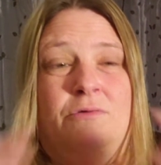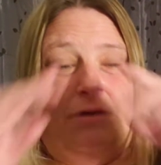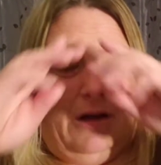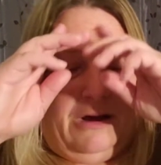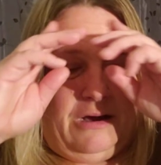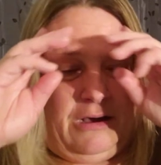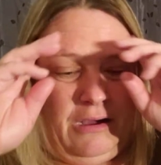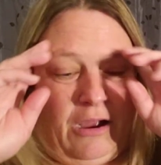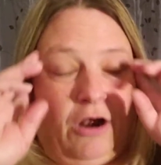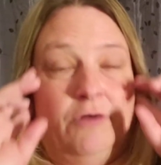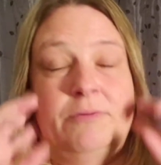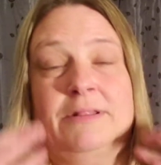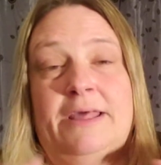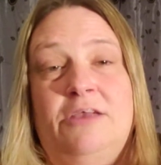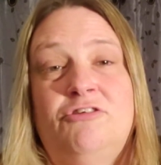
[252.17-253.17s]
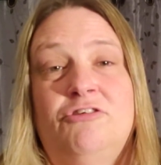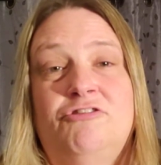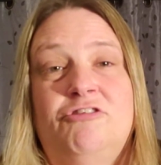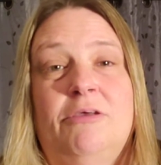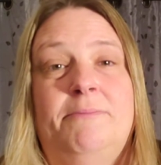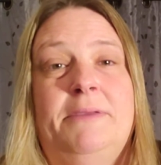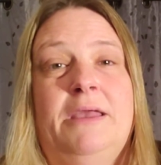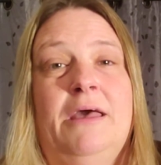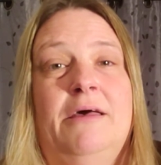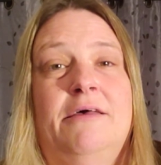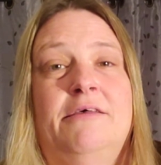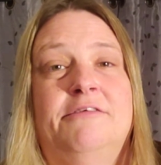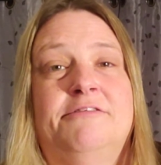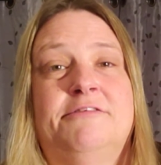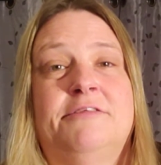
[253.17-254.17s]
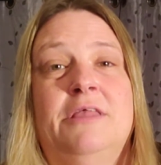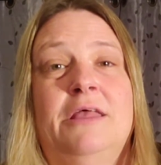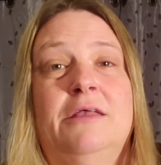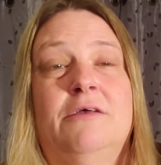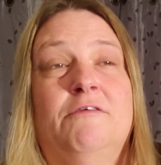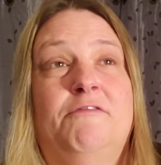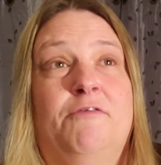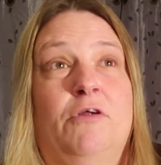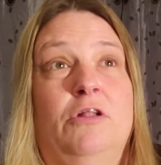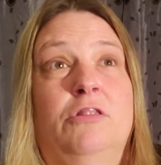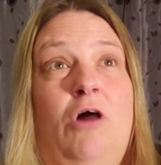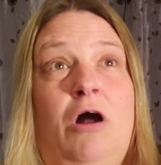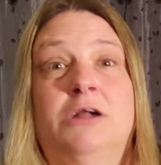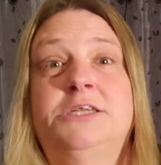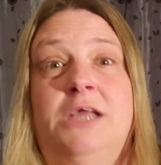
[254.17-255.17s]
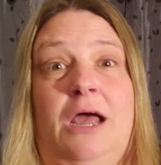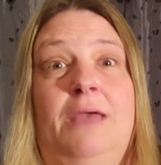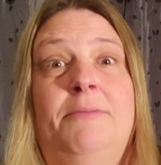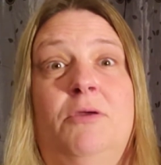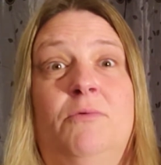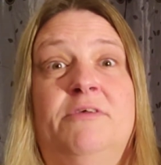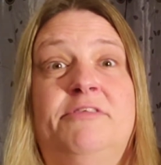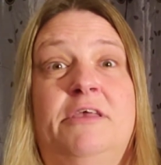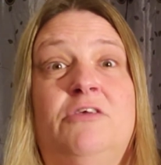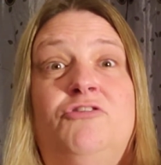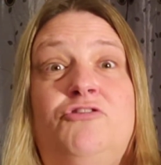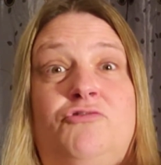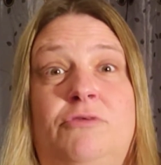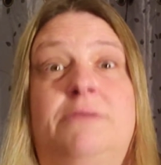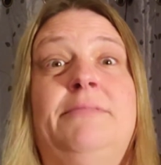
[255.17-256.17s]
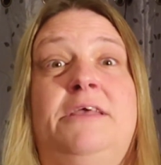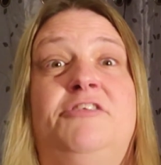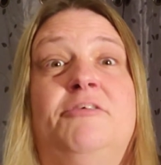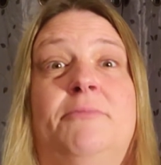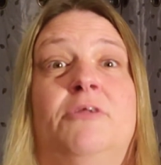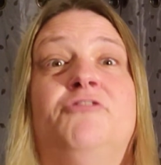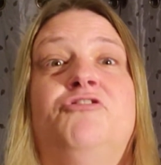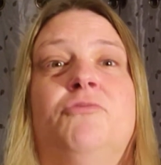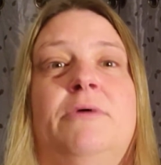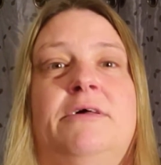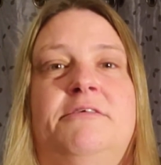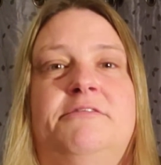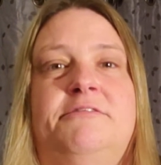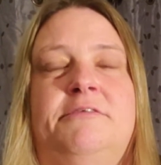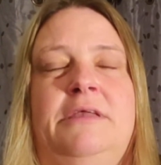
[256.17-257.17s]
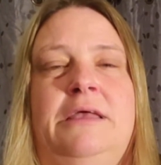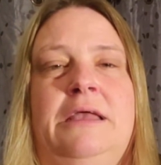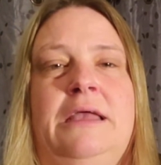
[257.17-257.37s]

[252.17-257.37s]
our relationship, because for a long time it was extremely tumultuous.